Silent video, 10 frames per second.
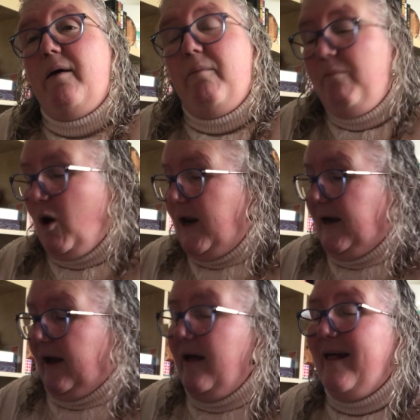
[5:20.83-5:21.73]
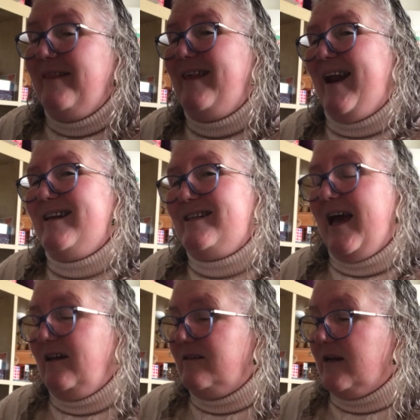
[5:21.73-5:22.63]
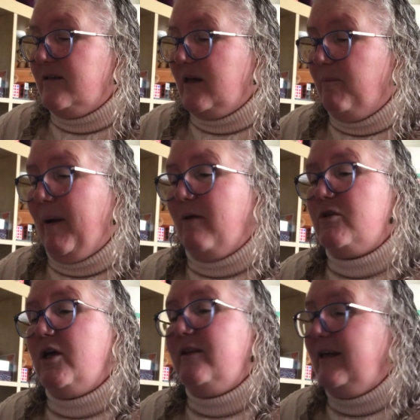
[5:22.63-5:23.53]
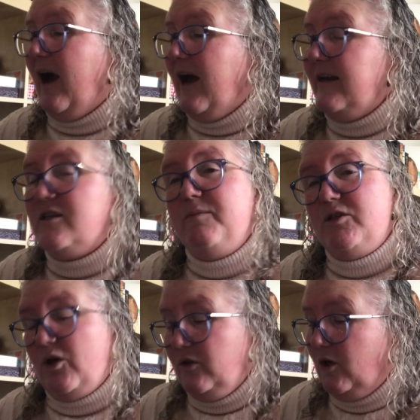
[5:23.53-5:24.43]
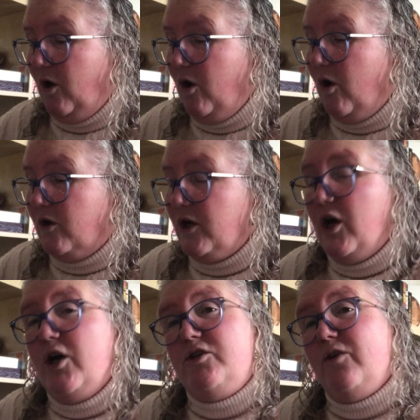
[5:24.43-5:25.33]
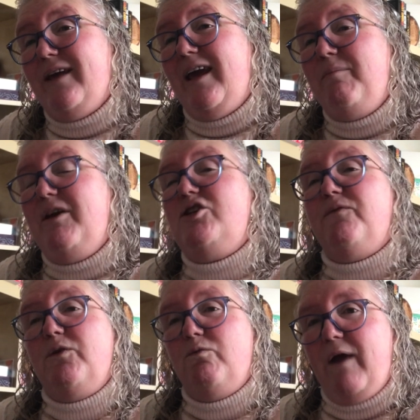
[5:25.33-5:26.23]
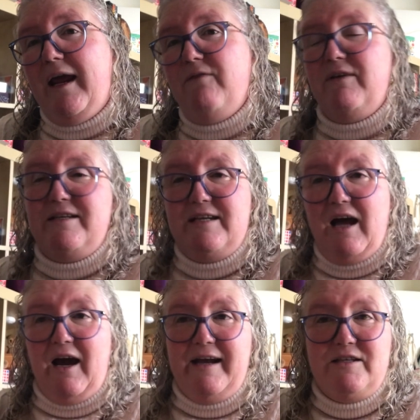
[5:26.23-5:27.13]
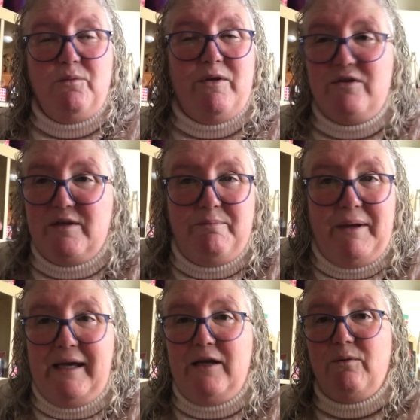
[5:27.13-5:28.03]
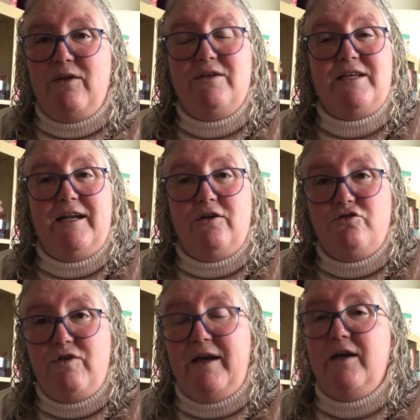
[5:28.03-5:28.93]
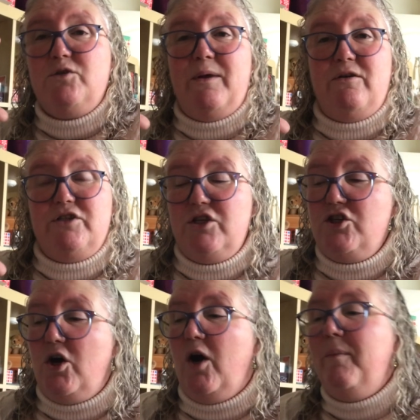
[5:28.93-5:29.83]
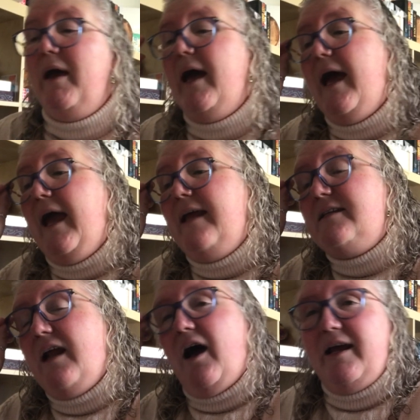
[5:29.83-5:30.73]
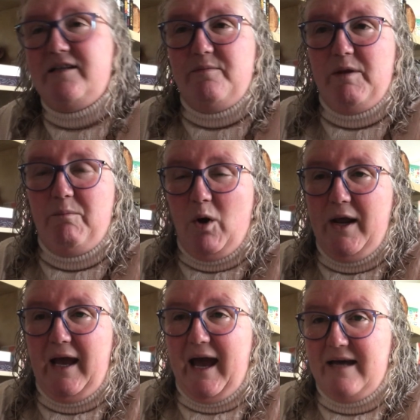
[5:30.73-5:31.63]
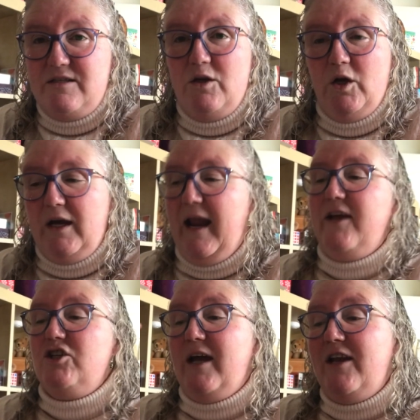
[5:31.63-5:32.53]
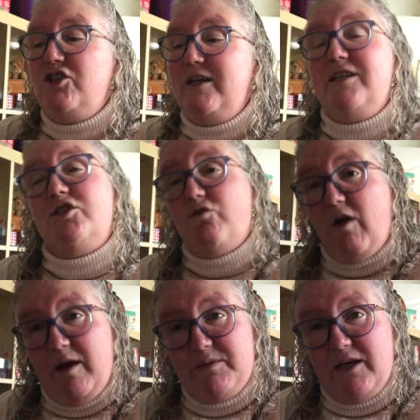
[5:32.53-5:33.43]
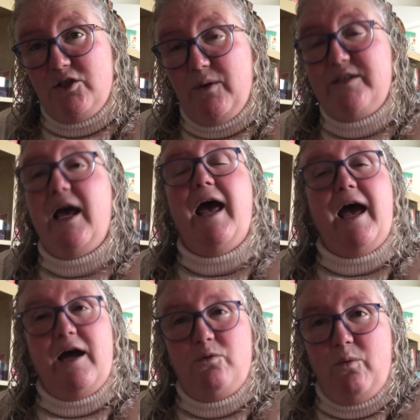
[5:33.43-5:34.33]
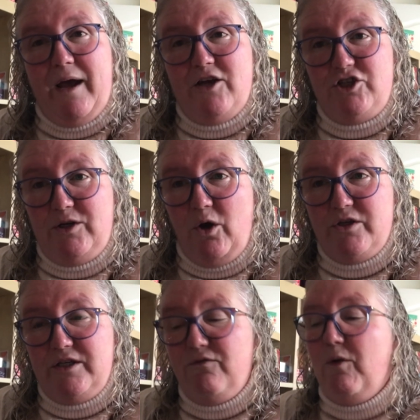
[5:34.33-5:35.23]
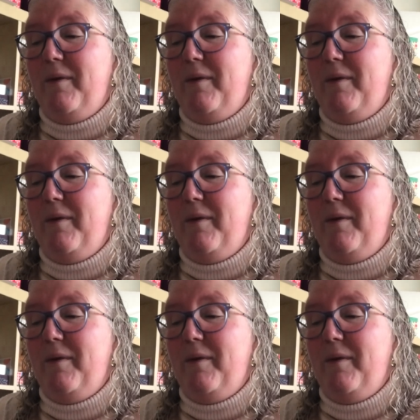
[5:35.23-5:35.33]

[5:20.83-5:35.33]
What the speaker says: Monica then tells us about the item that's on the card. So the image of the raven is an item, whether it's a bead, whether it's a little trinket, whether it's a charm. It's an item that Monica has in her collection, and she describes that to us and where she got it from